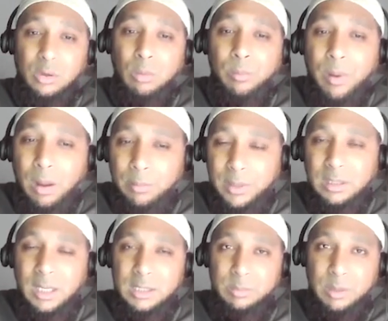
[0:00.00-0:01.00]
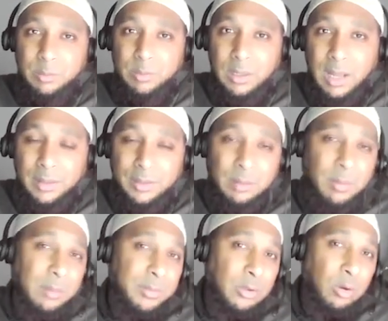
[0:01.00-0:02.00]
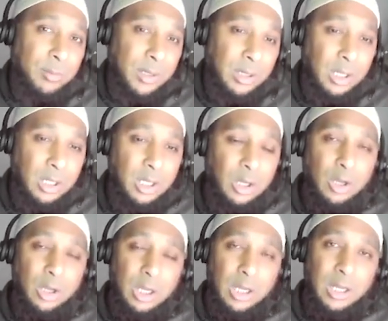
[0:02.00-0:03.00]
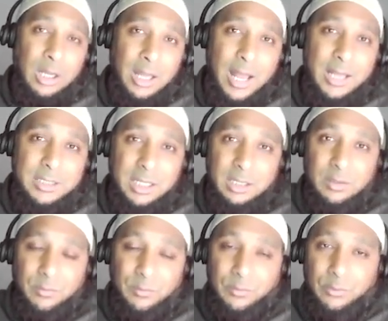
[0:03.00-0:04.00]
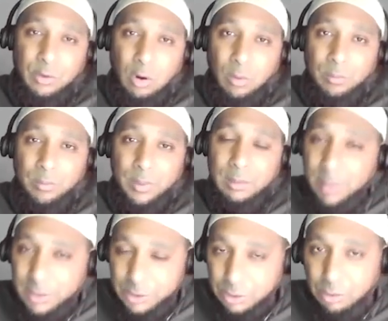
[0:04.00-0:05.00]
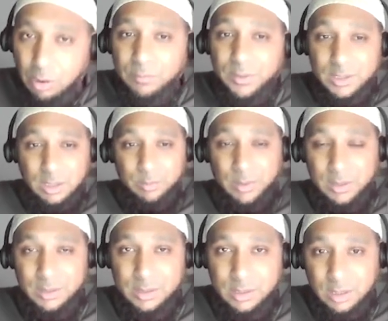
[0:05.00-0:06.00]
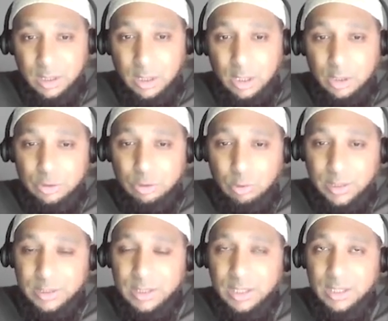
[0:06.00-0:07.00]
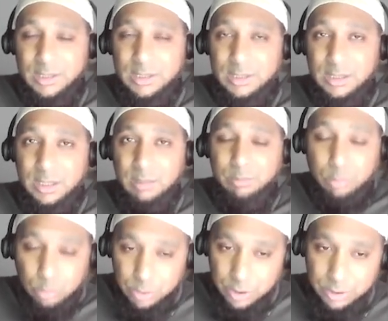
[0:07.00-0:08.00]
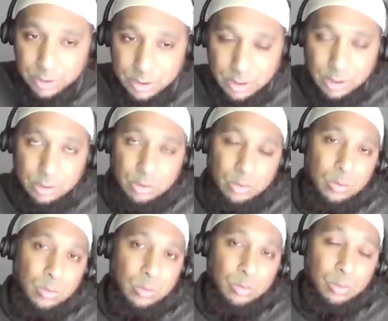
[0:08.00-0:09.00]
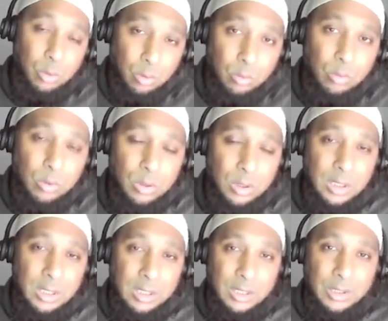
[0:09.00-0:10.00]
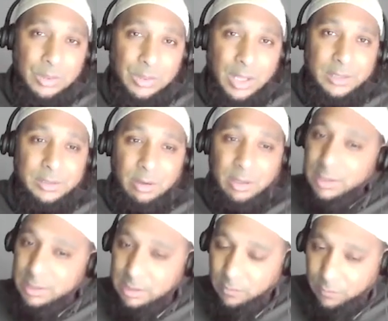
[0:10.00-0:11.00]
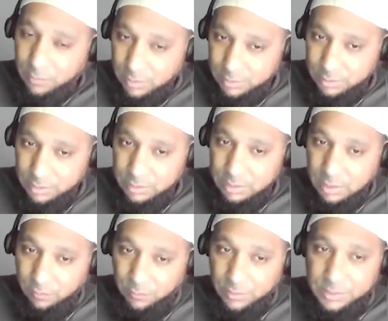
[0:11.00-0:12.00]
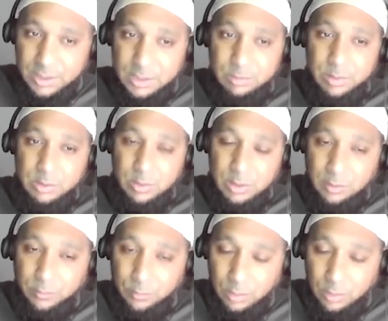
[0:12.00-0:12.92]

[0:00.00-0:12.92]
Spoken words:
compartmentalize people, and they might be coming at it from a mixture of disciplines. So it is important to know that there are these different differences between the